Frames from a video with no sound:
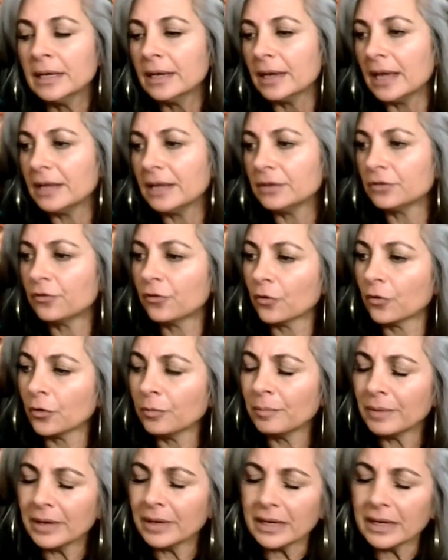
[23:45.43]
And for
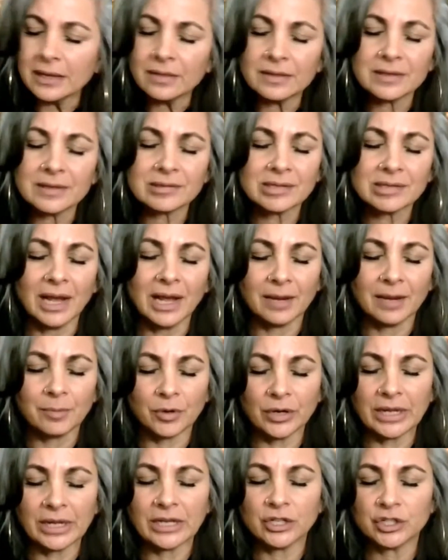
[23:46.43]
me, this
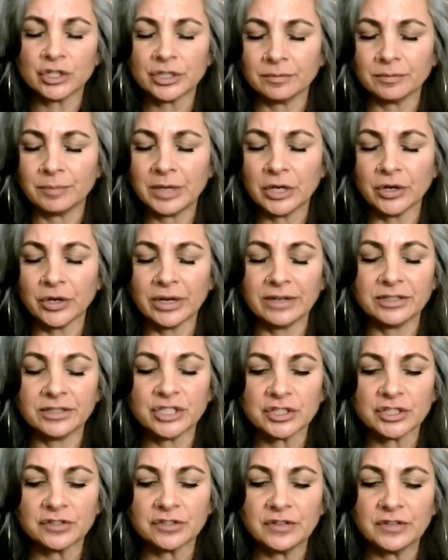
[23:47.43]
hibernation period
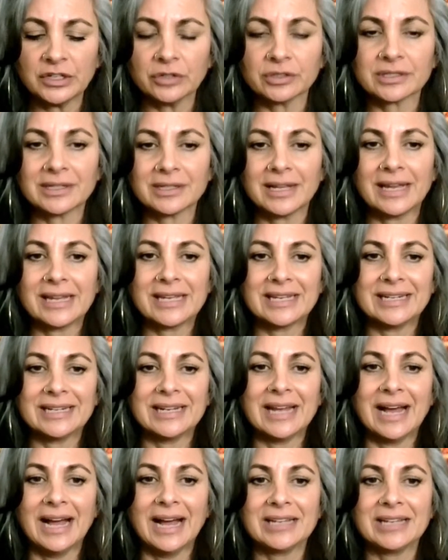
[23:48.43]
just feels like an
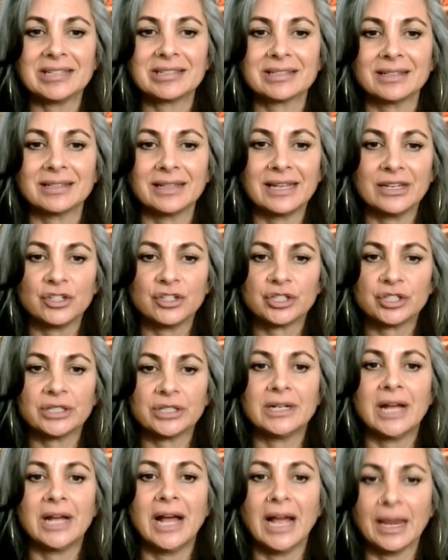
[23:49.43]

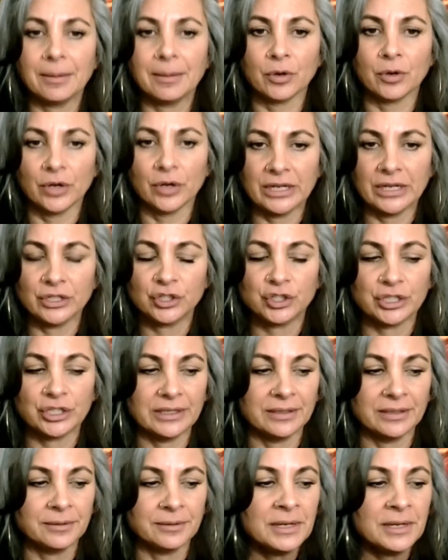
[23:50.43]
isolation
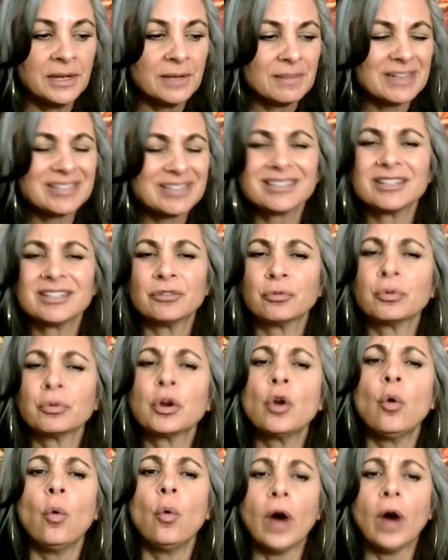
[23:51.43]
hibernation that doesn't
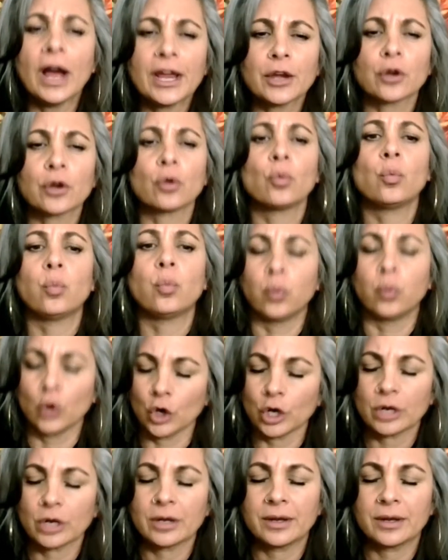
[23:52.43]
require
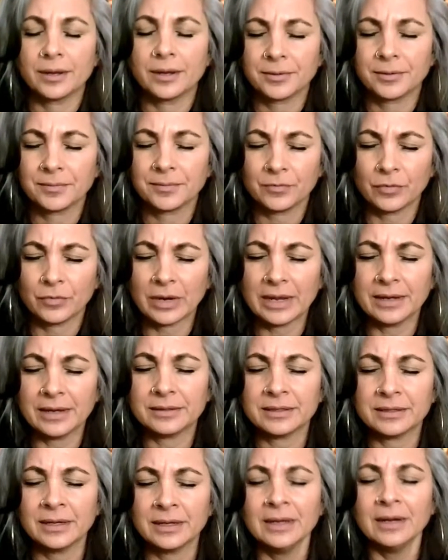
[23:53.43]
work, right?